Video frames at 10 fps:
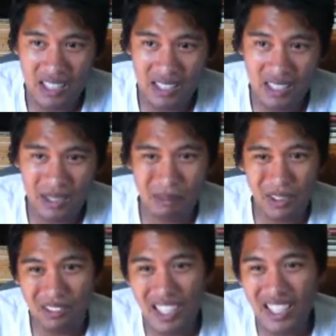Um,
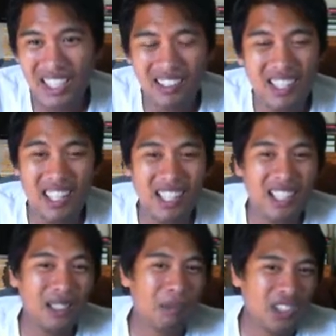but right now,
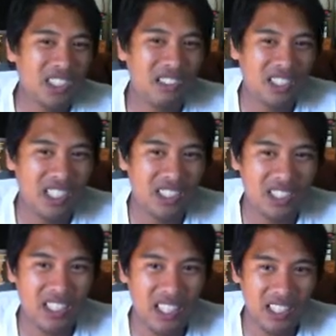I, I, personally would like
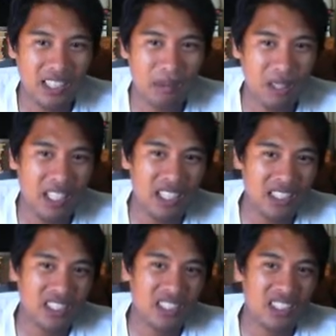to see Anthony
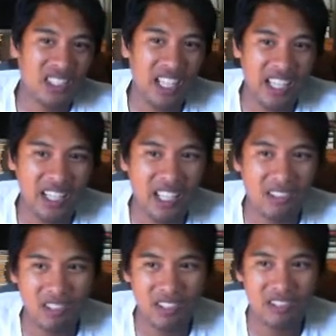Pettis staying
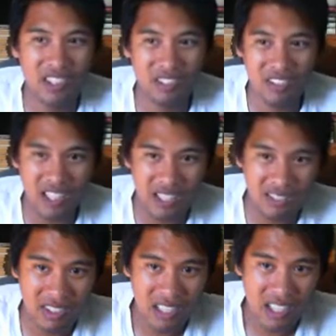at 155.